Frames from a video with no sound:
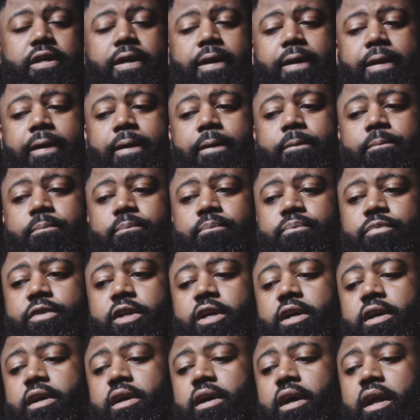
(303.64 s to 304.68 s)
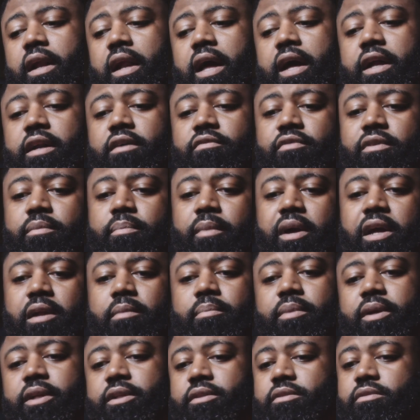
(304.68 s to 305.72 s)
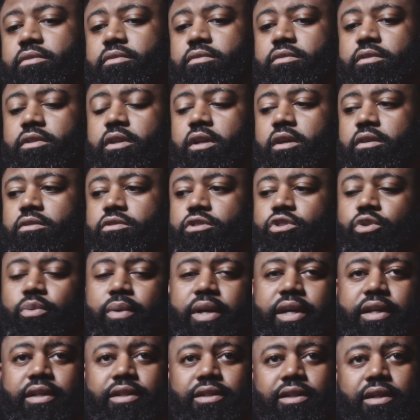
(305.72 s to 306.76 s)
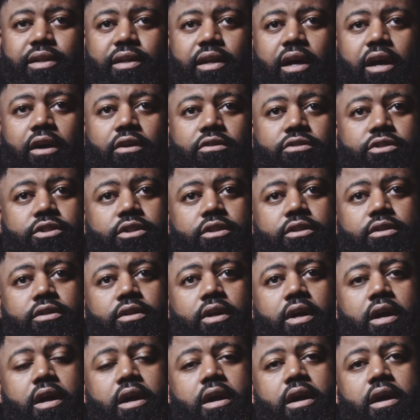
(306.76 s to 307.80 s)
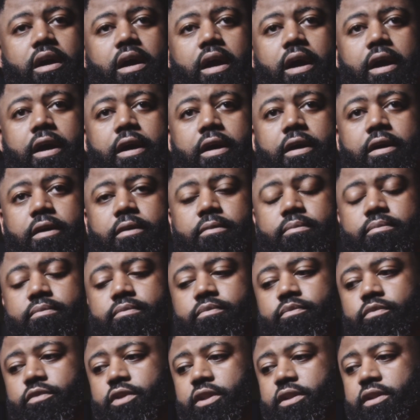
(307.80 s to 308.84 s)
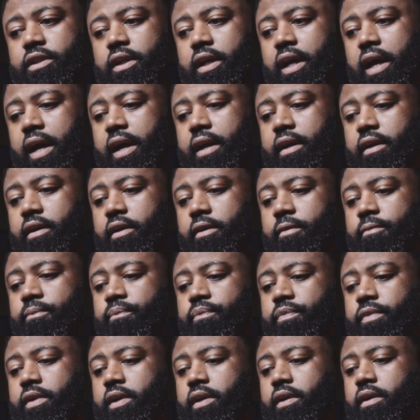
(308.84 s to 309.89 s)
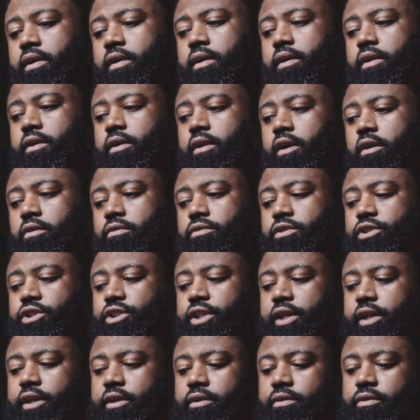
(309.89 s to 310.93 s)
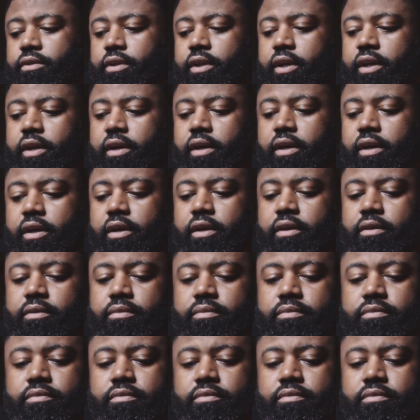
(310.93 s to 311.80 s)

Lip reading: A lot of it may have been tweaked and altered just to kind of shield the